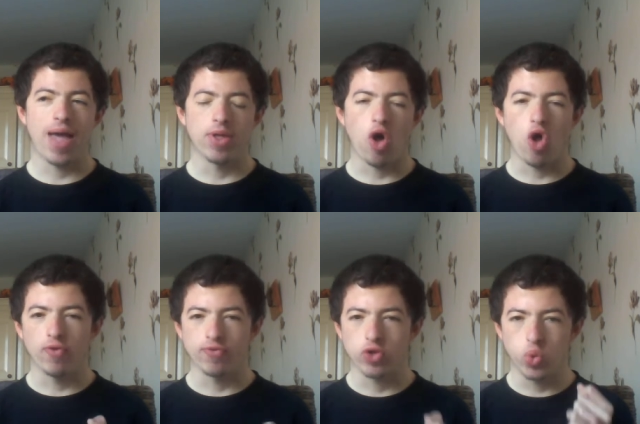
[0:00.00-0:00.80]
that
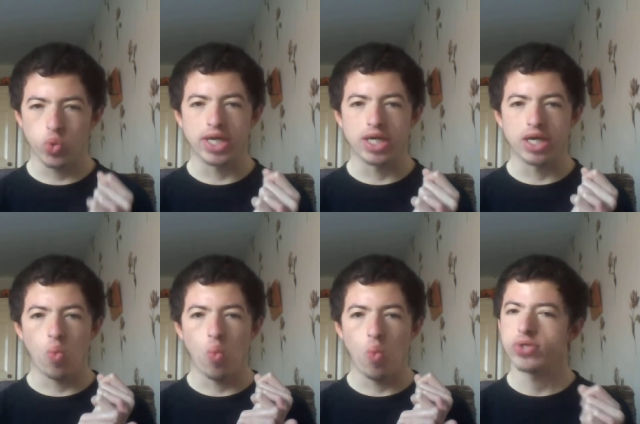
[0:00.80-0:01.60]
Oliver Queen
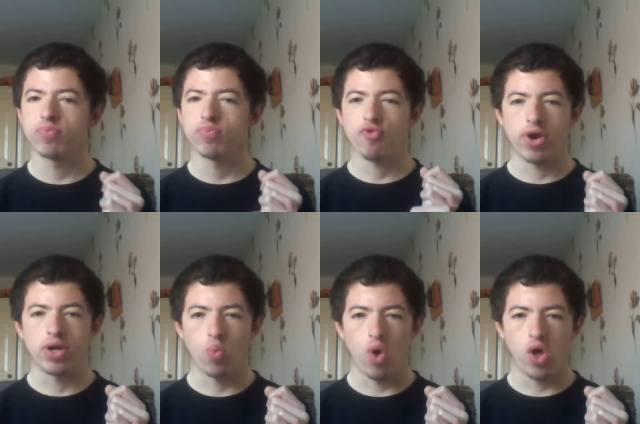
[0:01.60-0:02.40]
wasn't
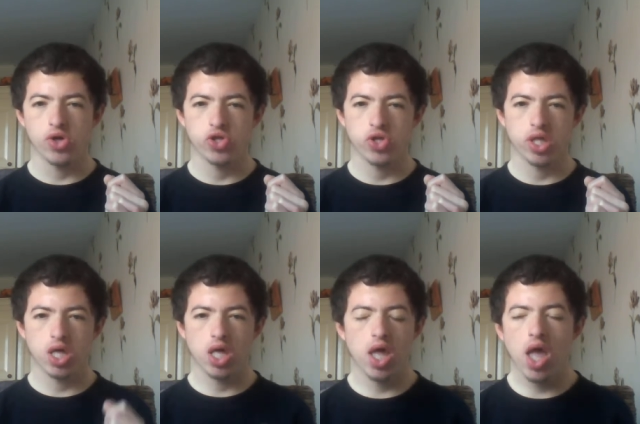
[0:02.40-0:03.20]
brainwashed.
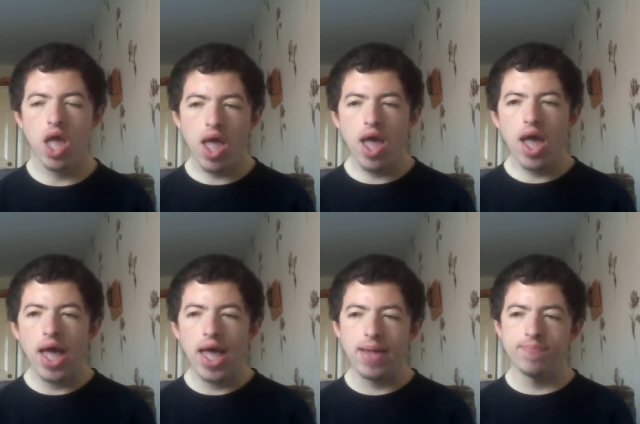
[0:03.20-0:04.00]

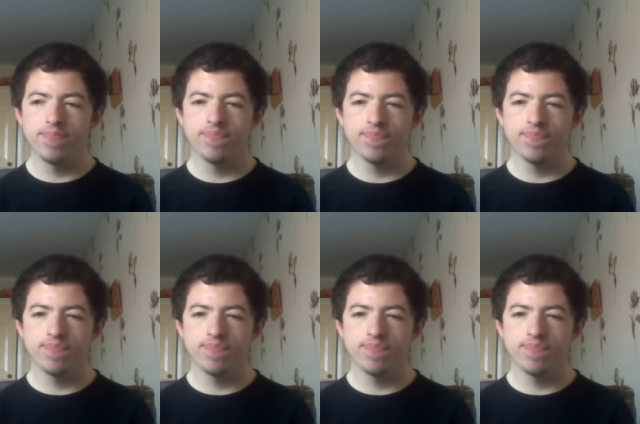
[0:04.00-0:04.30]
Um,